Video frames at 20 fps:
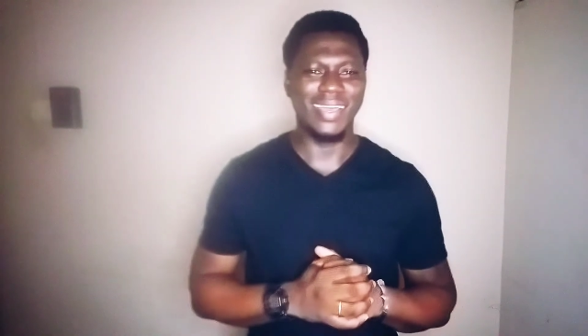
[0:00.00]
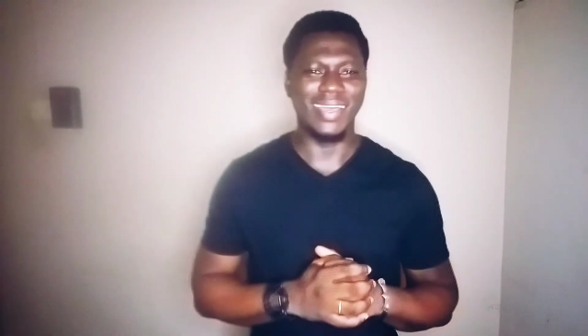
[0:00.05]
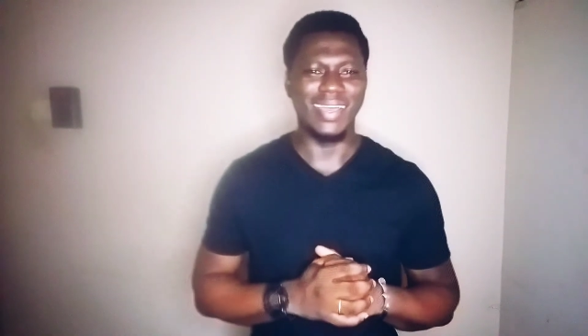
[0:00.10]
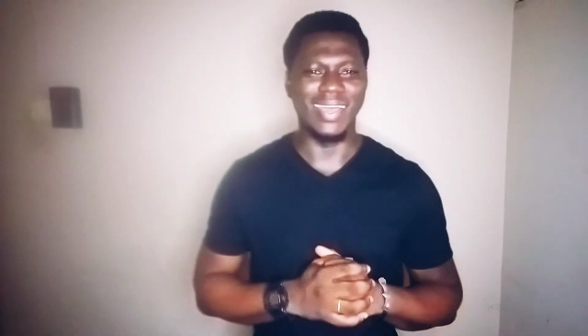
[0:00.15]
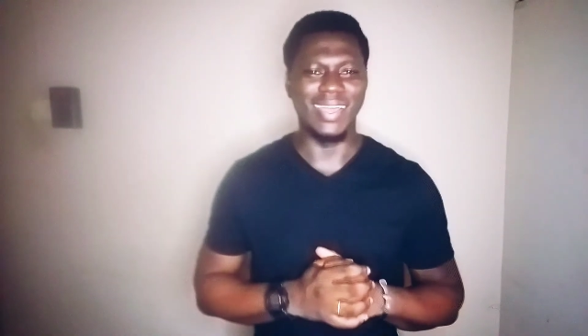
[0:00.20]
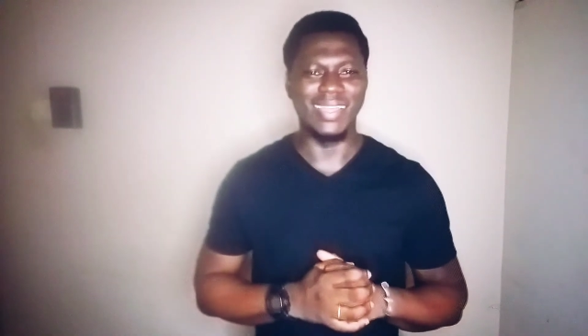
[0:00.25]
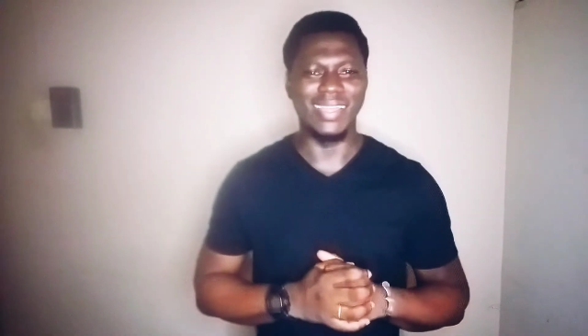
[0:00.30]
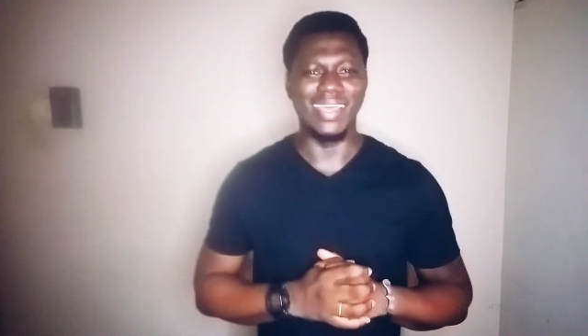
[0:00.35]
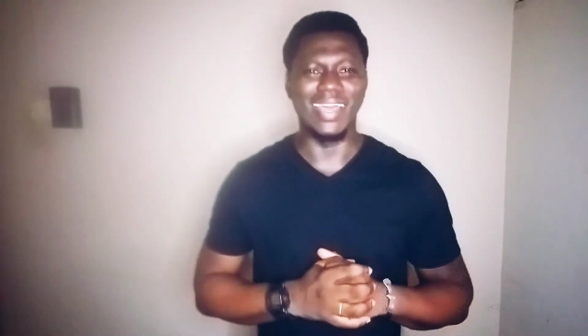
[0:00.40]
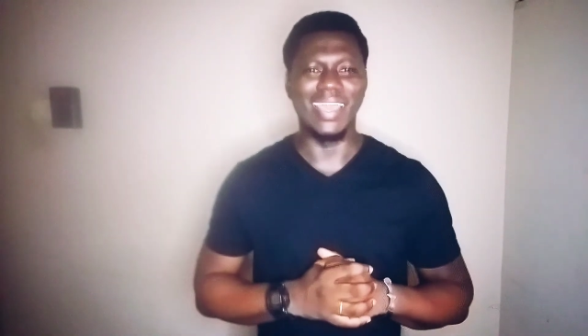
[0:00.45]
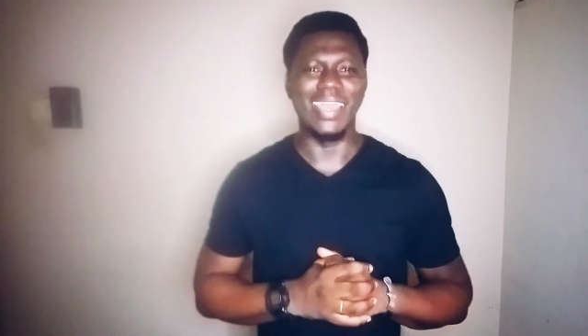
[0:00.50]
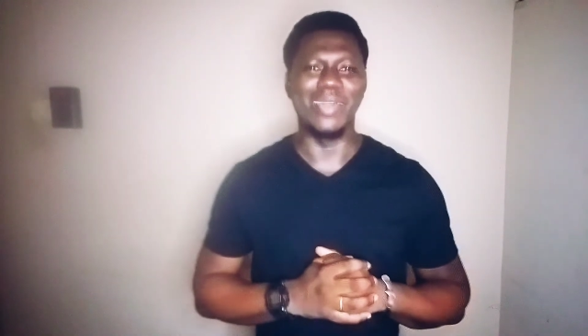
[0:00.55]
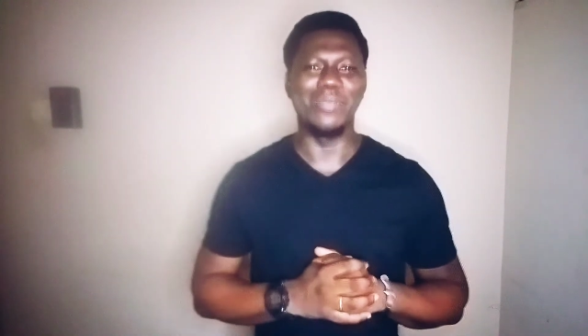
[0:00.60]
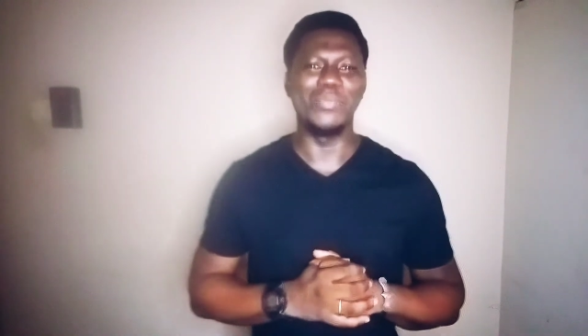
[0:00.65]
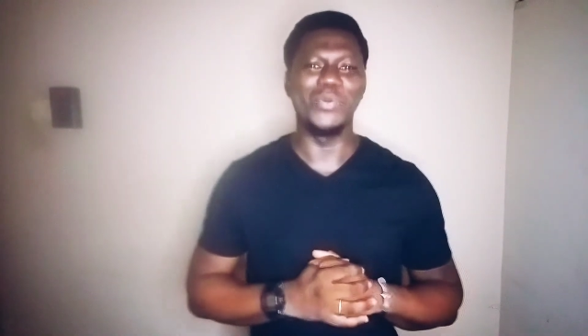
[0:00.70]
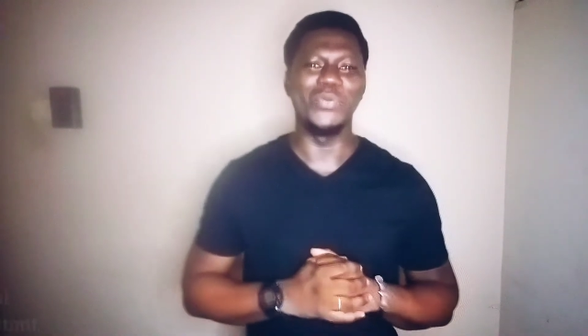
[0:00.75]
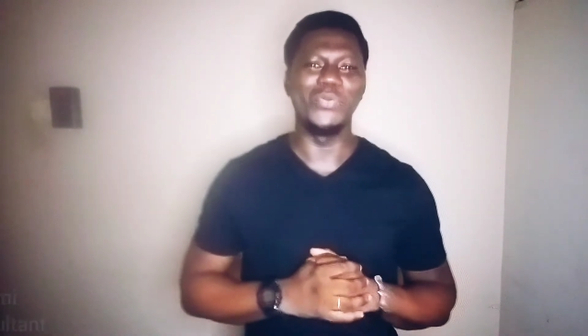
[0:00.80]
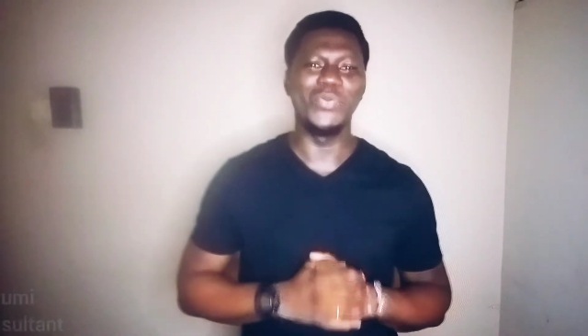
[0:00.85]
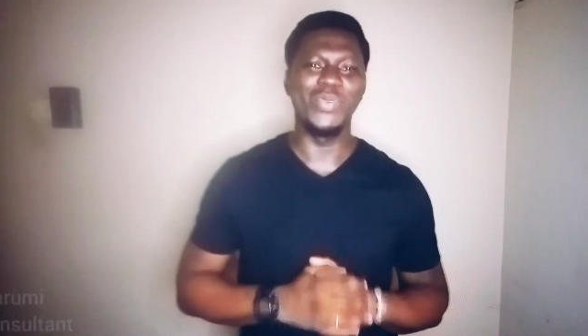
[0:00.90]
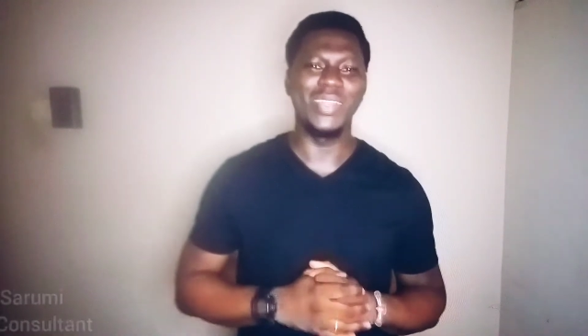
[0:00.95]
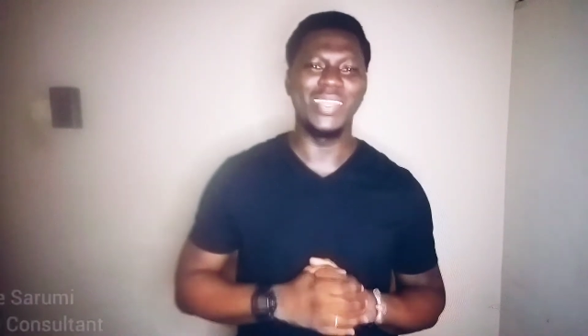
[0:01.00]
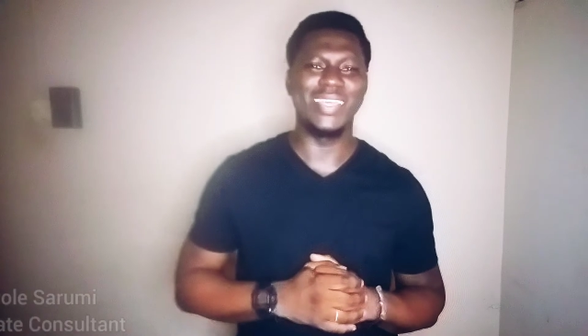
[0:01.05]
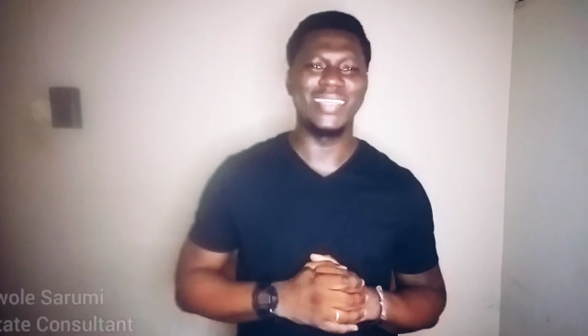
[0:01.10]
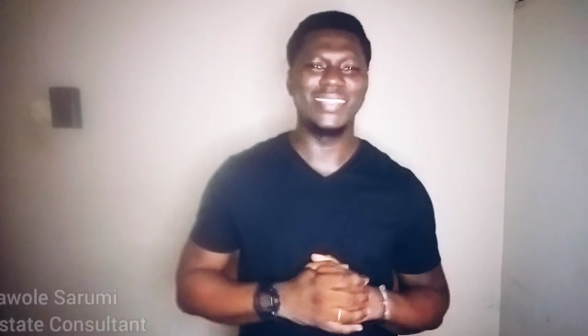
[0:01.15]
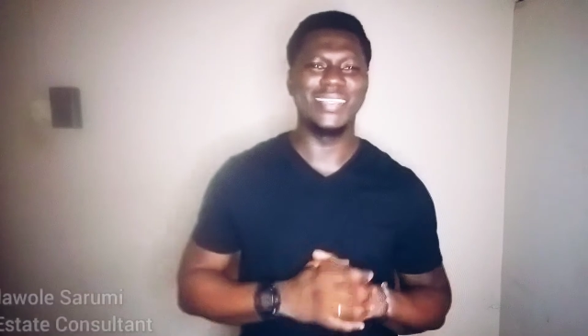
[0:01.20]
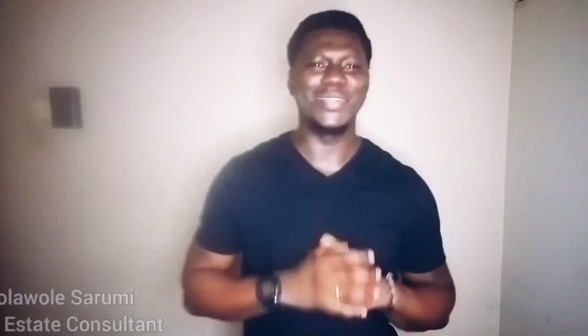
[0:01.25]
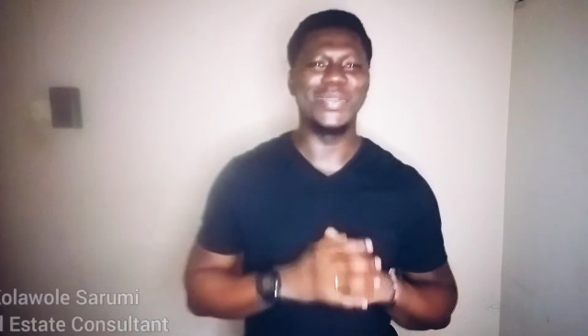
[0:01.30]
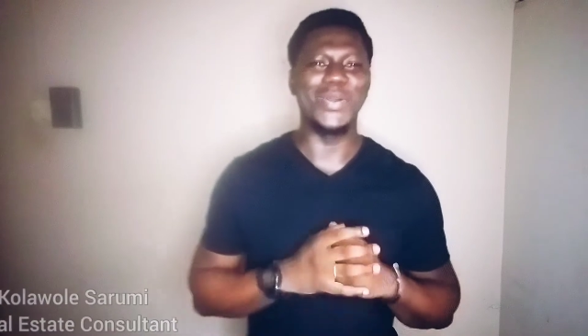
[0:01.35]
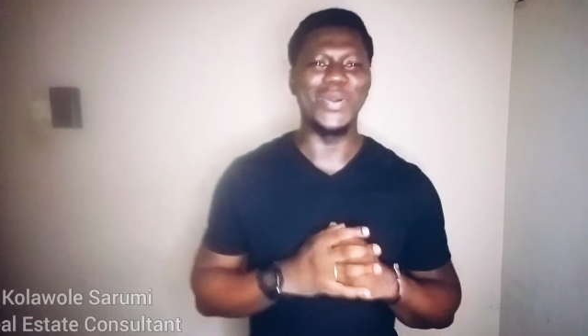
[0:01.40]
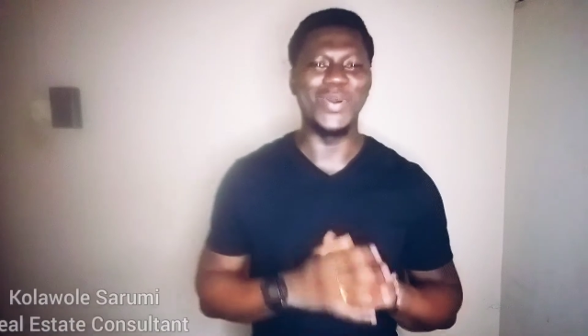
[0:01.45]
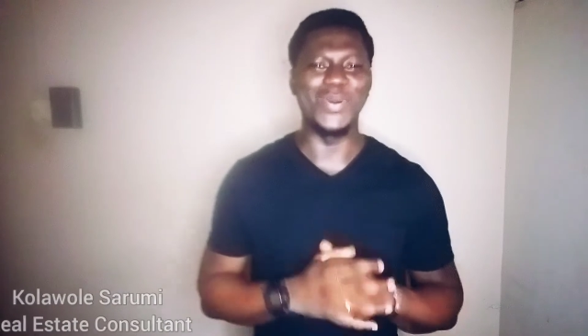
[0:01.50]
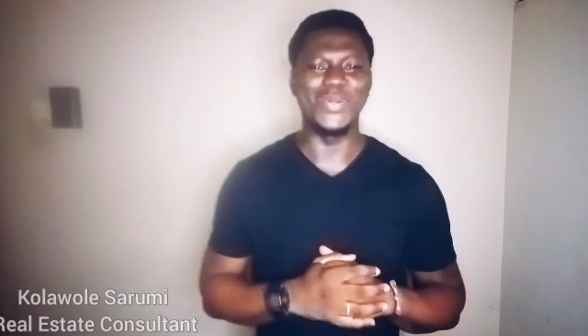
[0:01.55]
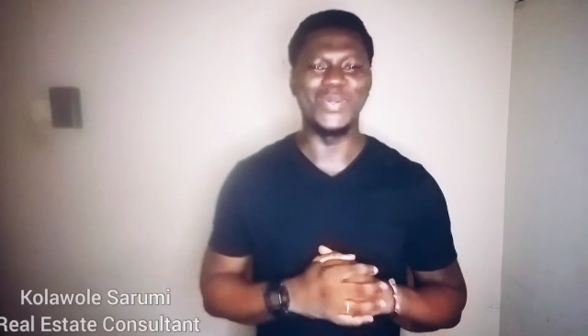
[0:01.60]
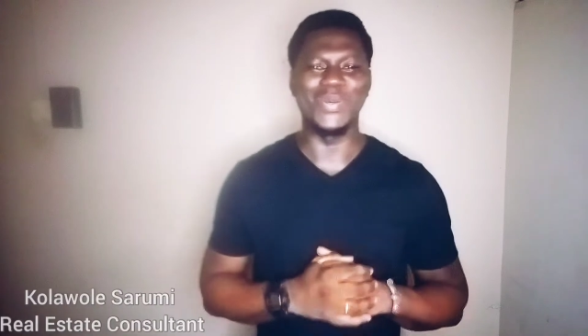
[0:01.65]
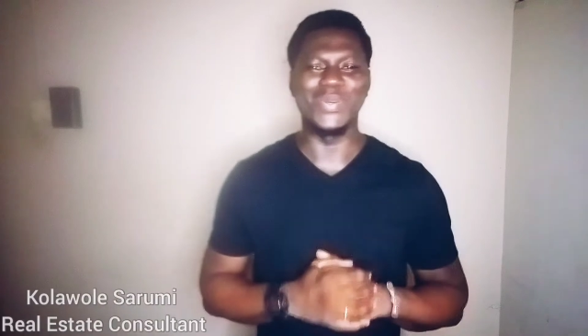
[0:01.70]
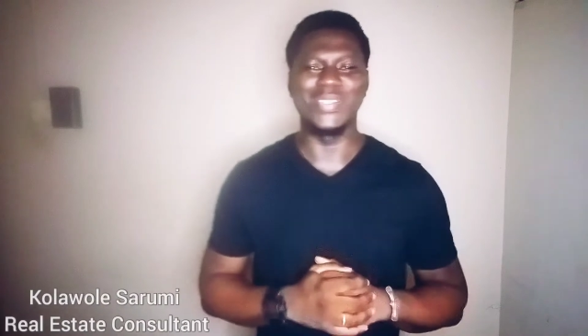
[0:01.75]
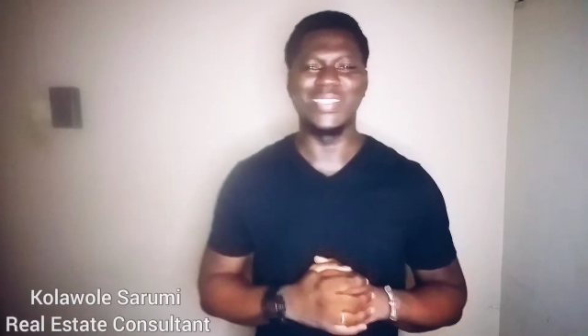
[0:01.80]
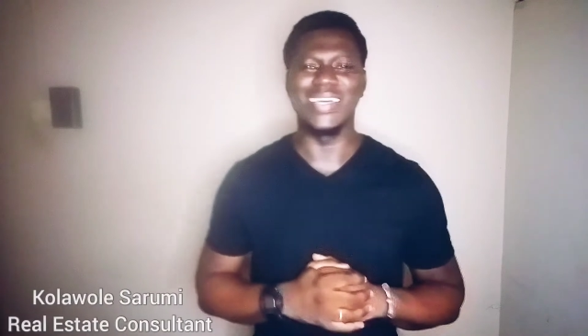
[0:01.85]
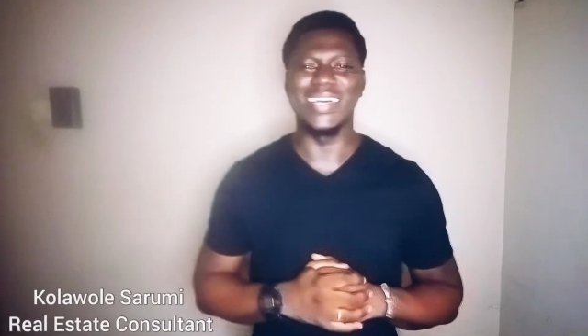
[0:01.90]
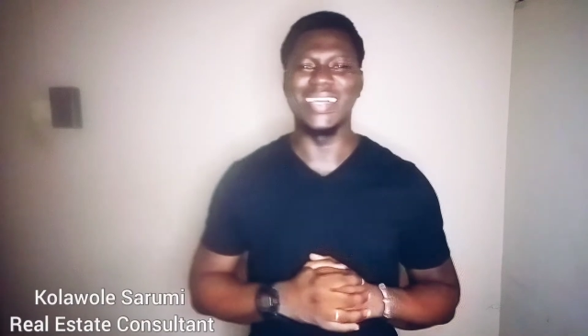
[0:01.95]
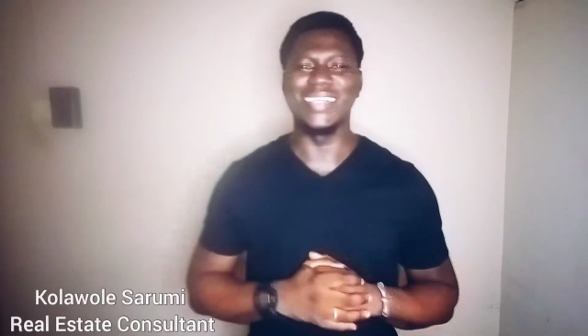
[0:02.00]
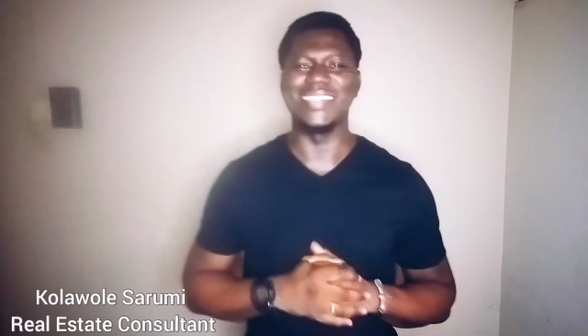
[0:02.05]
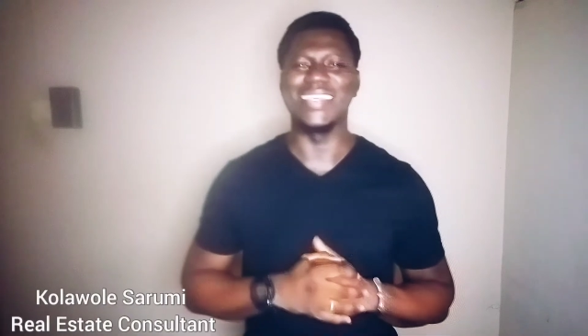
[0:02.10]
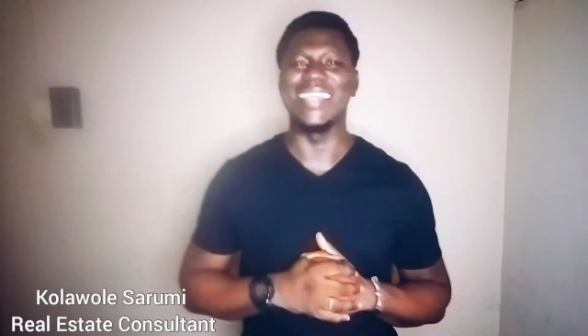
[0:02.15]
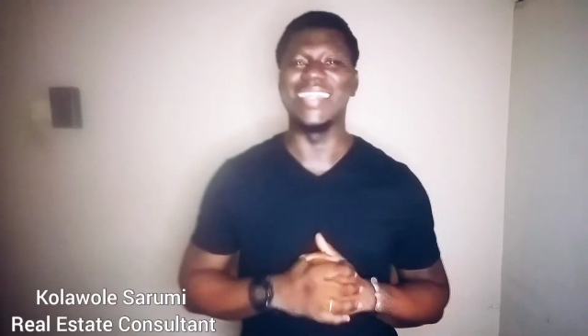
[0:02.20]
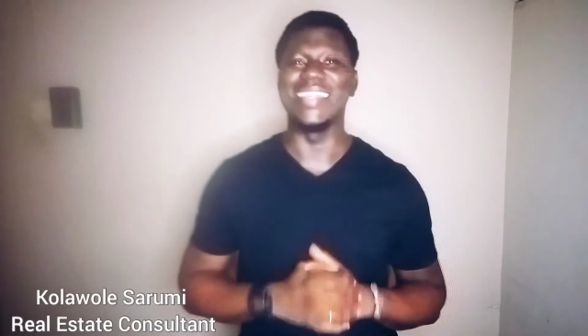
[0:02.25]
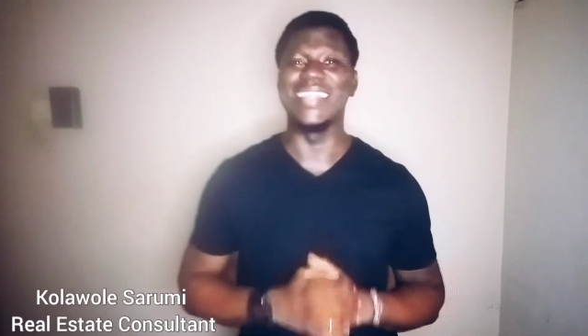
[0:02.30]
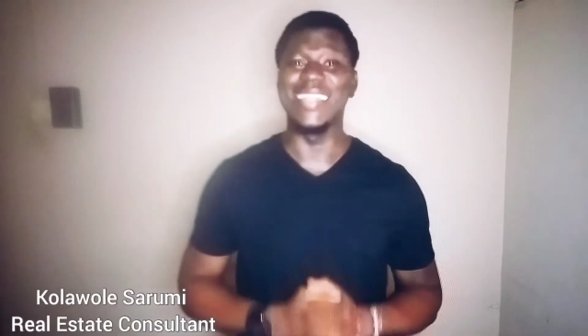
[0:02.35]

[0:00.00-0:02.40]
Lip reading: and I am a real estate consultant in